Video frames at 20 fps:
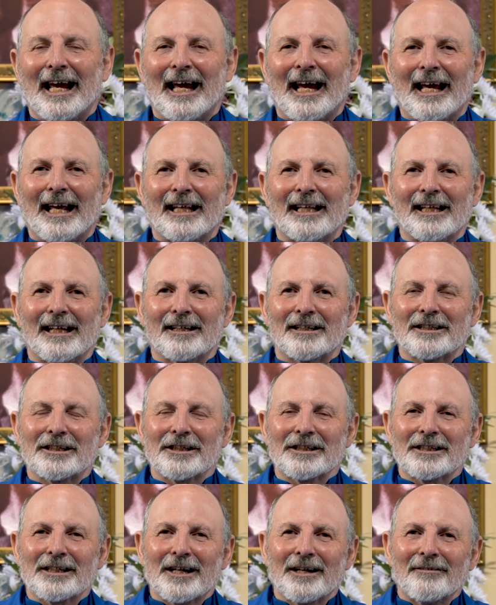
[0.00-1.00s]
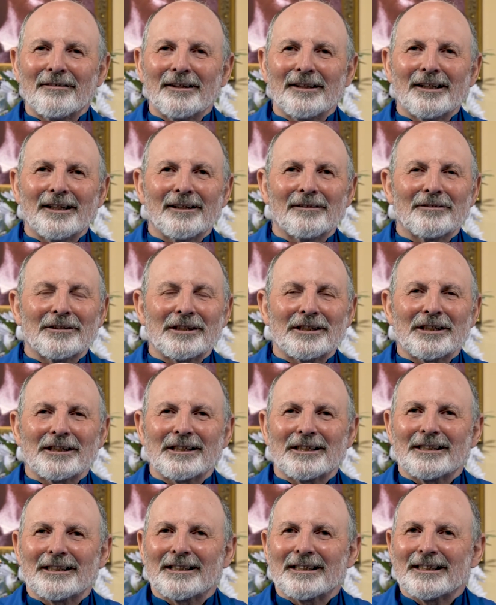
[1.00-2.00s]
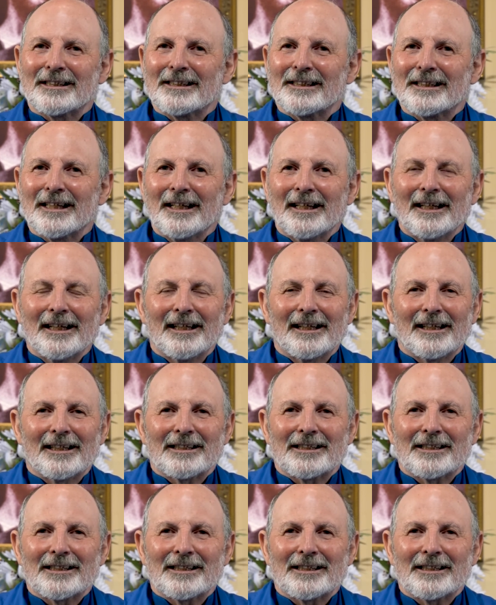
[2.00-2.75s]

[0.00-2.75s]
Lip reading: and just everything was just singing